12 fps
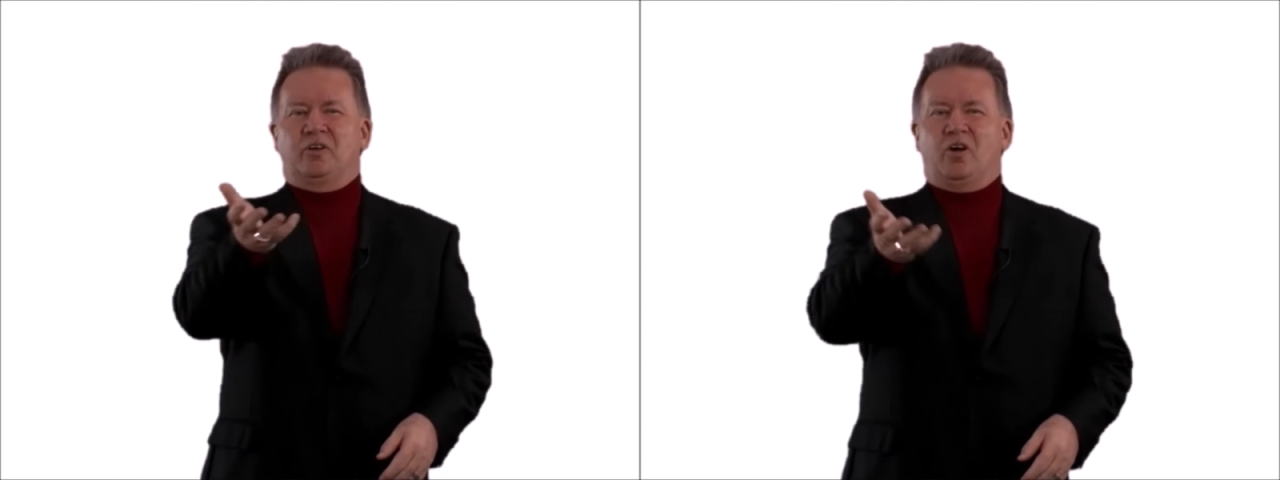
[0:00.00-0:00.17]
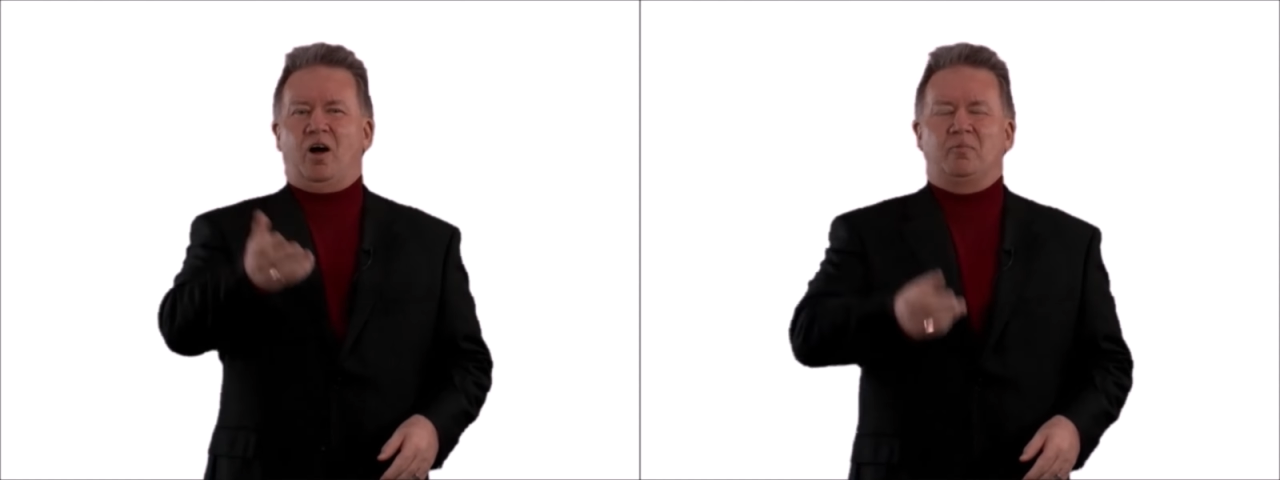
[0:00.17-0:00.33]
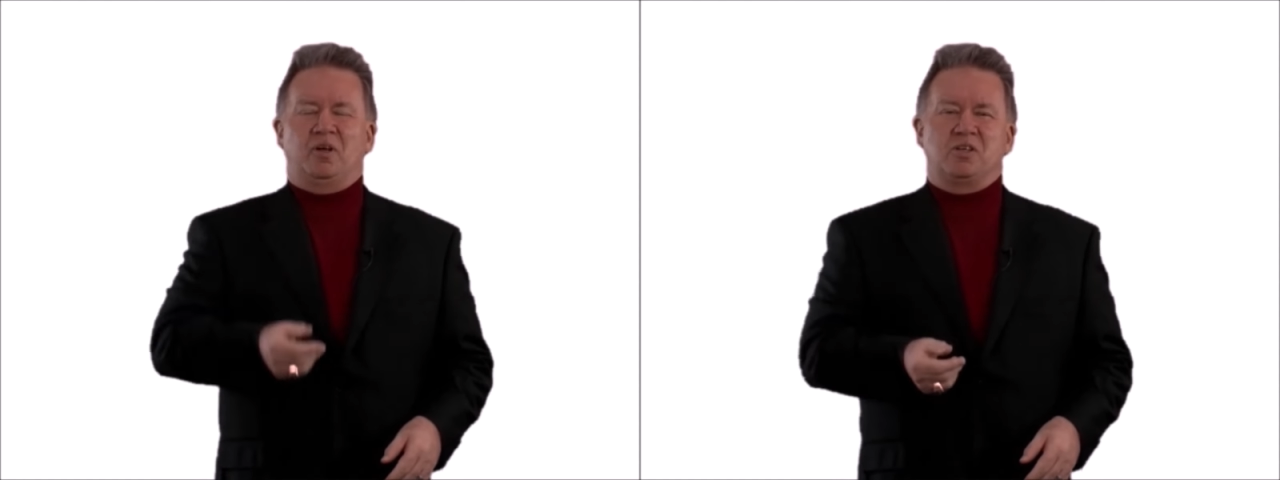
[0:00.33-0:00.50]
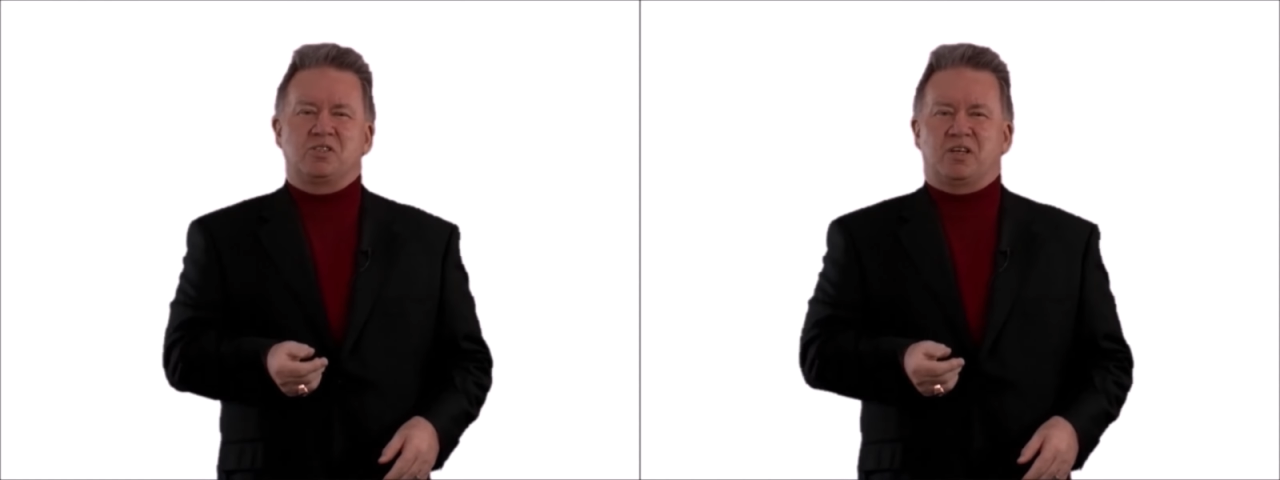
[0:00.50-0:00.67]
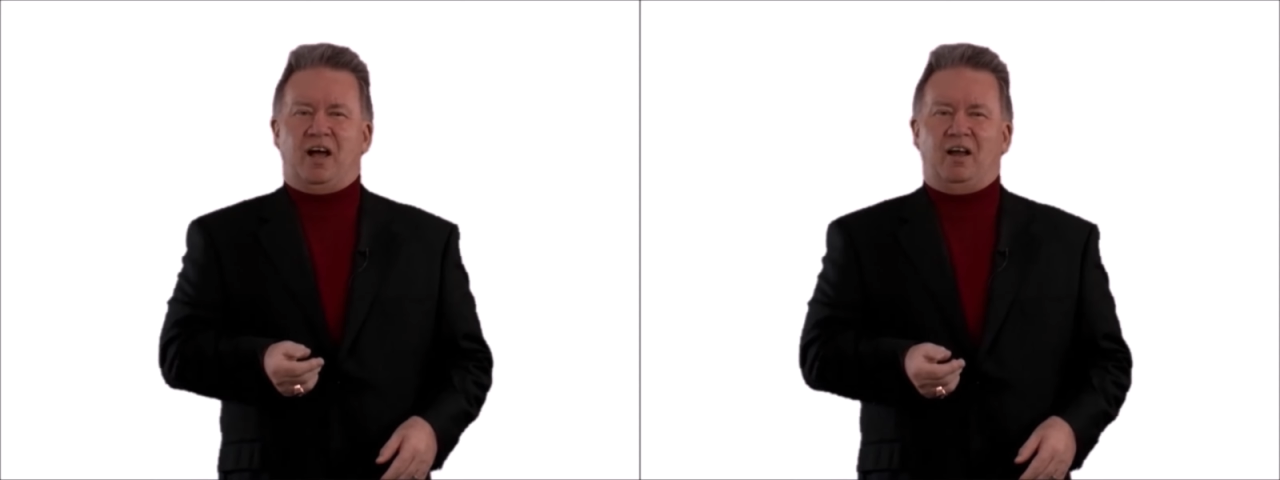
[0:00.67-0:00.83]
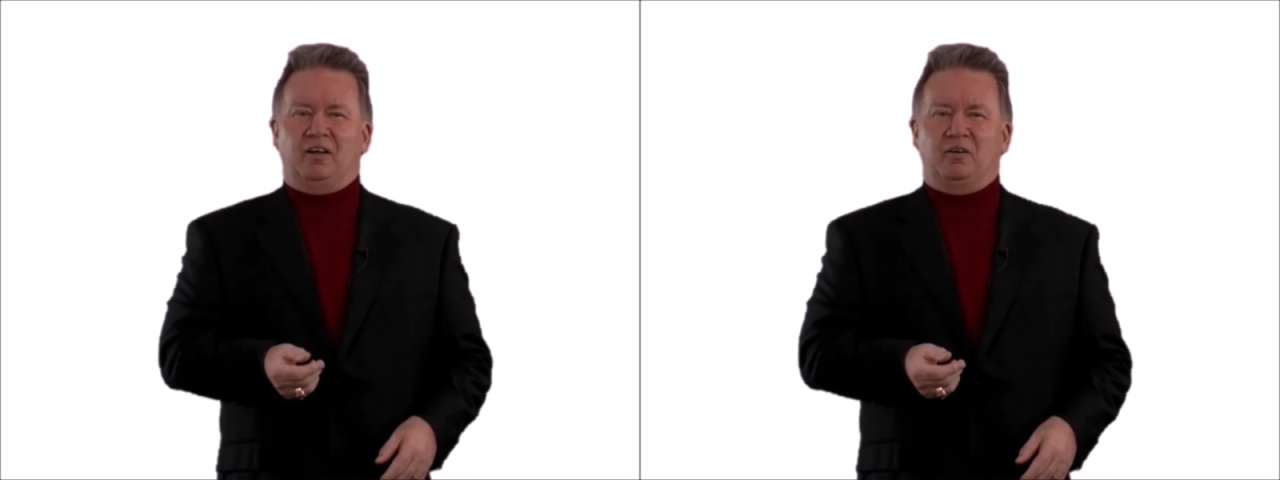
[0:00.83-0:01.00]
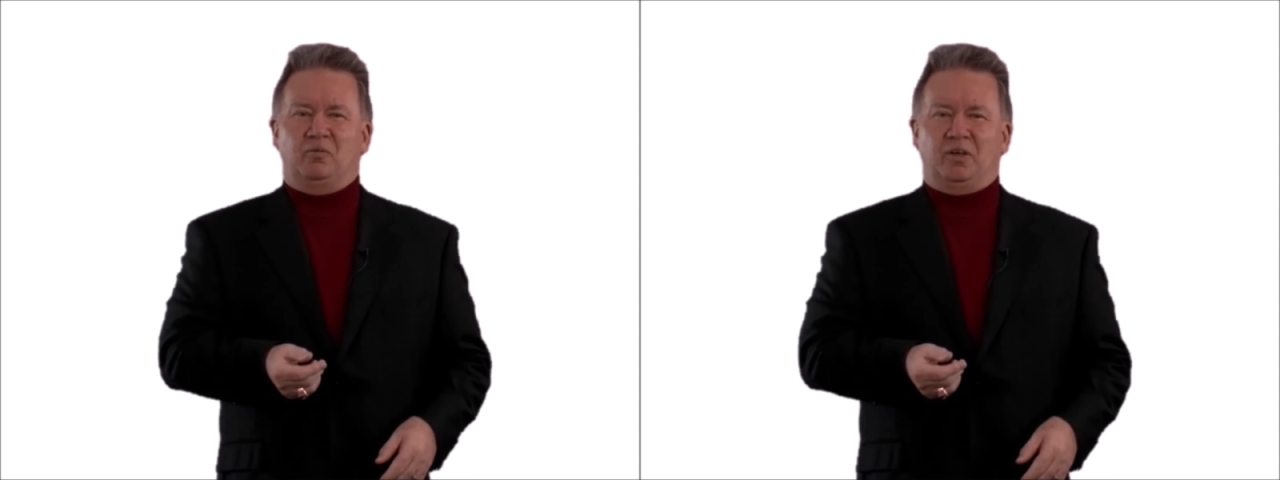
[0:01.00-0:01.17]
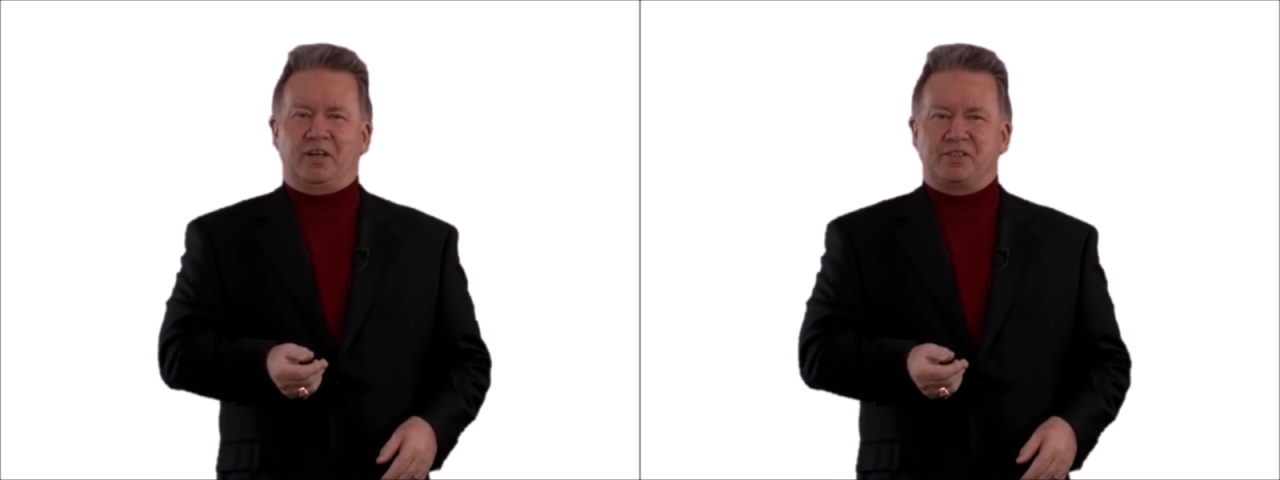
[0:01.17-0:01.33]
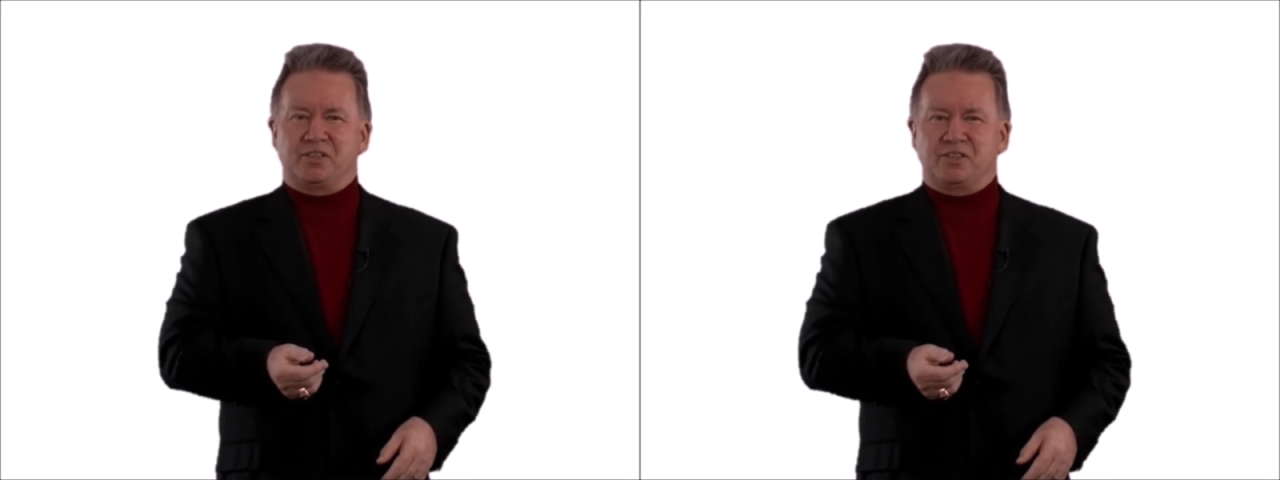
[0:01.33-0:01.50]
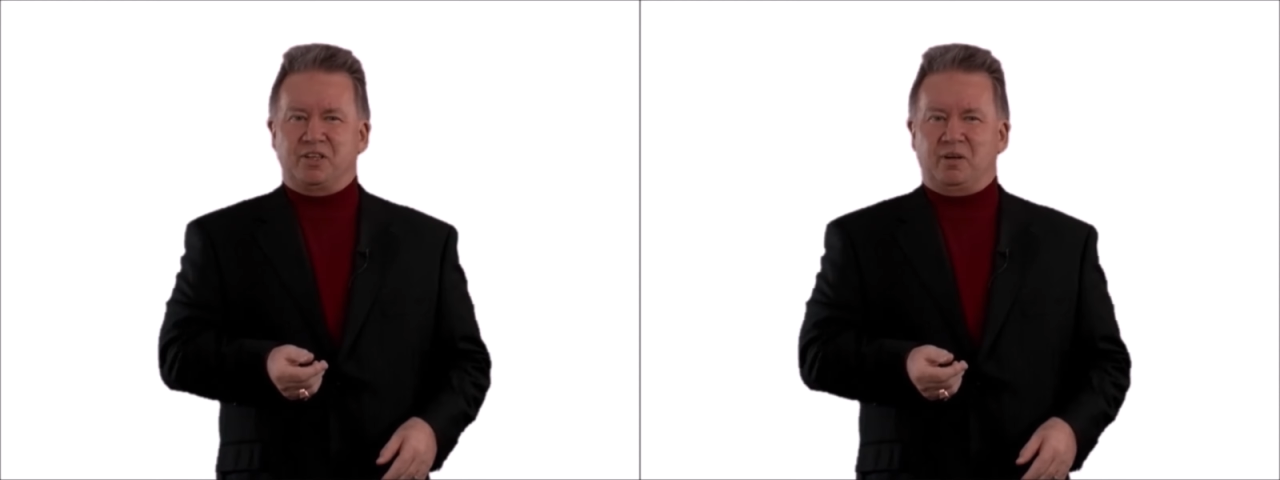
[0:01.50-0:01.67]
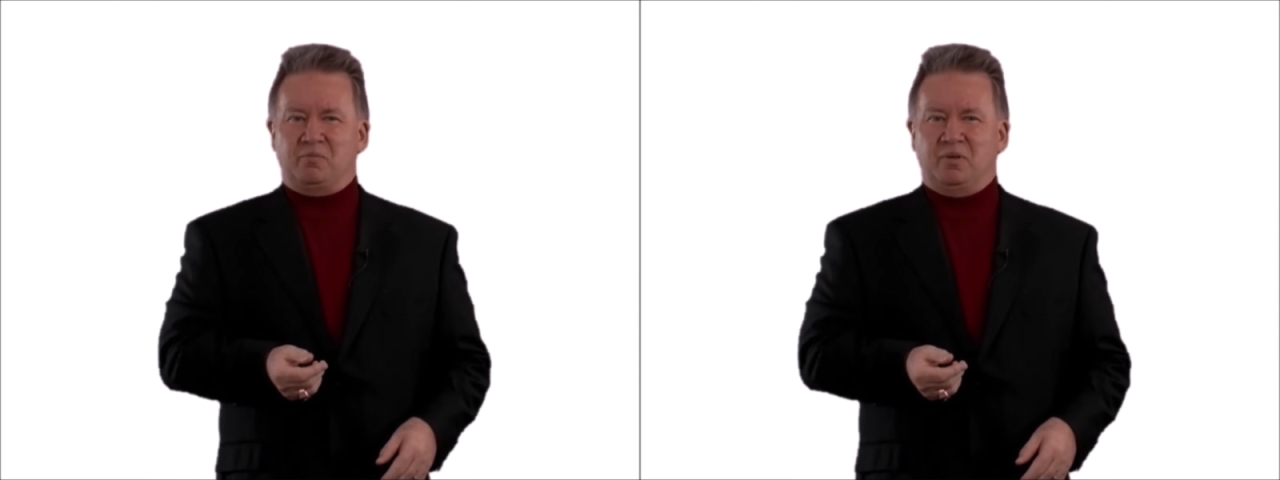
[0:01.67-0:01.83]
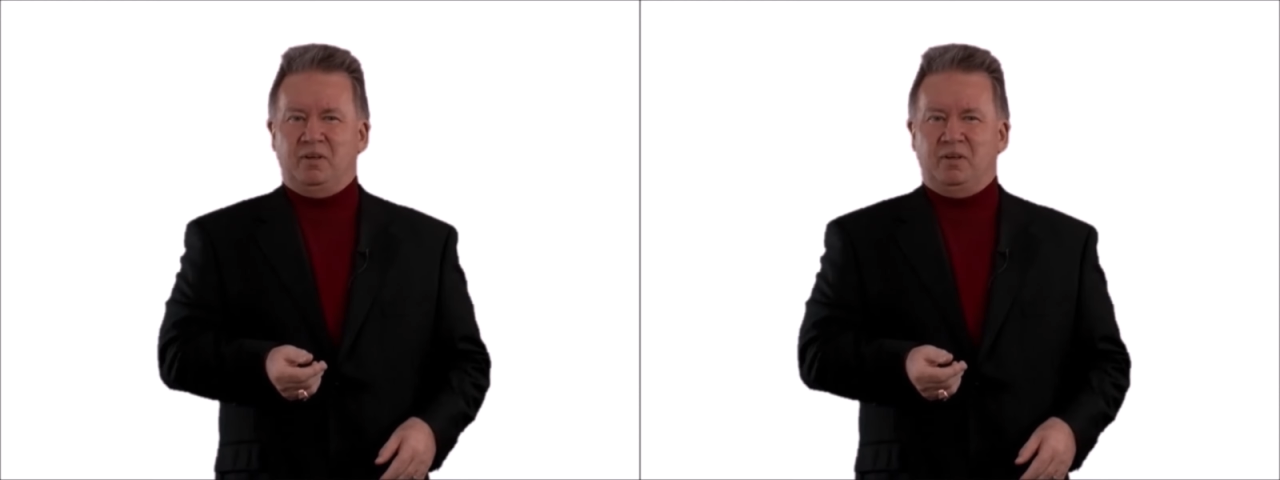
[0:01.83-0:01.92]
the dominant style in a relationship.